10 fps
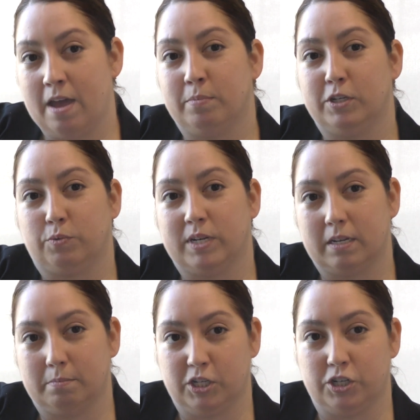and
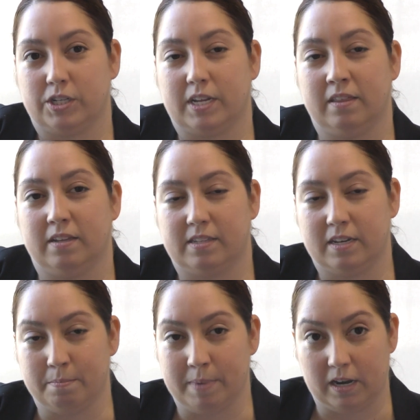between commissioners and the
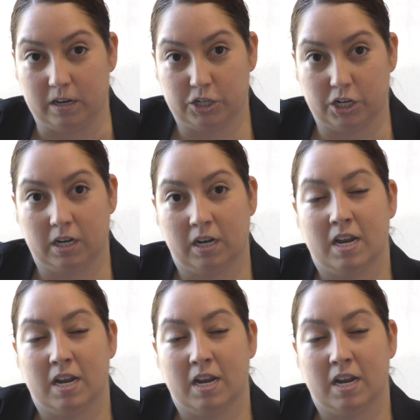city manager.